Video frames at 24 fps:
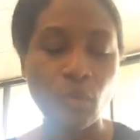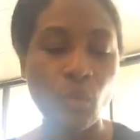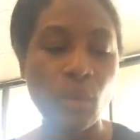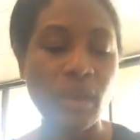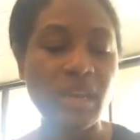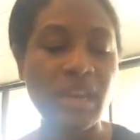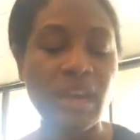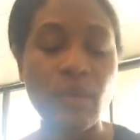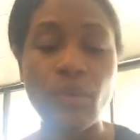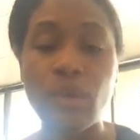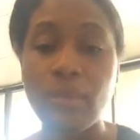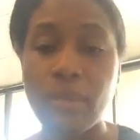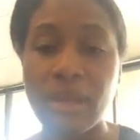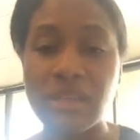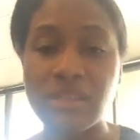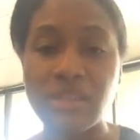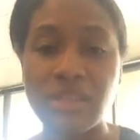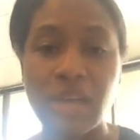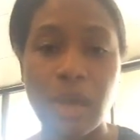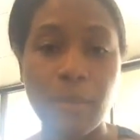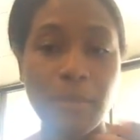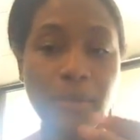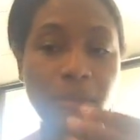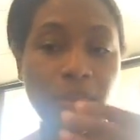One day we might
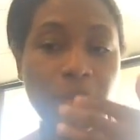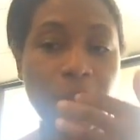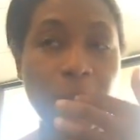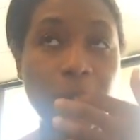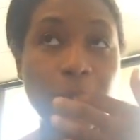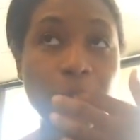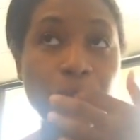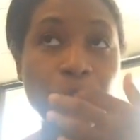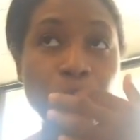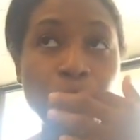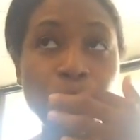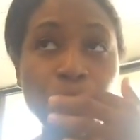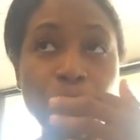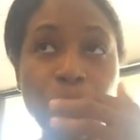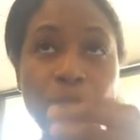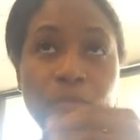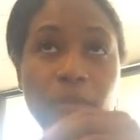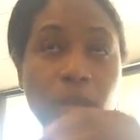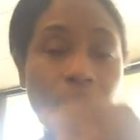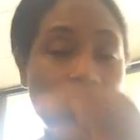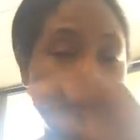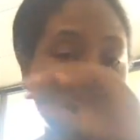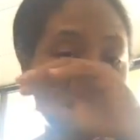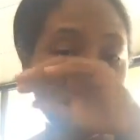stop in there.
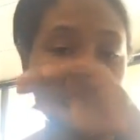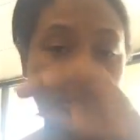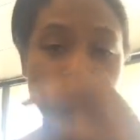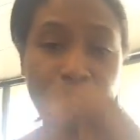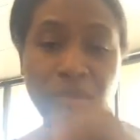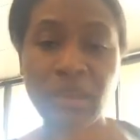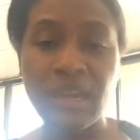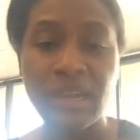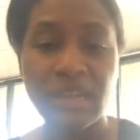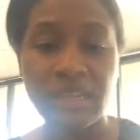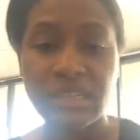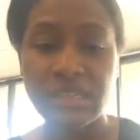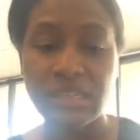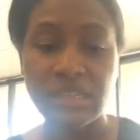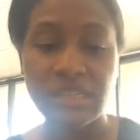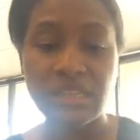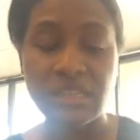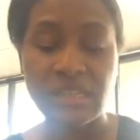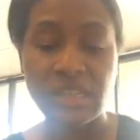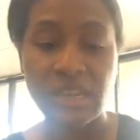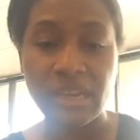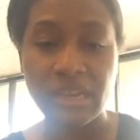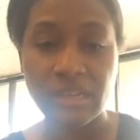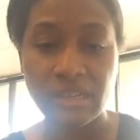Their display is
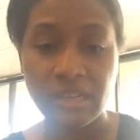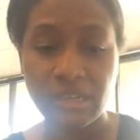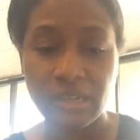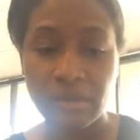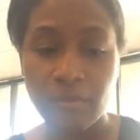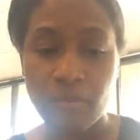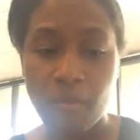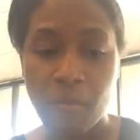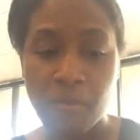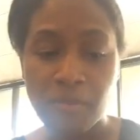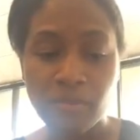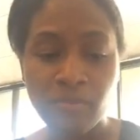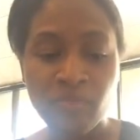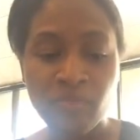insanity.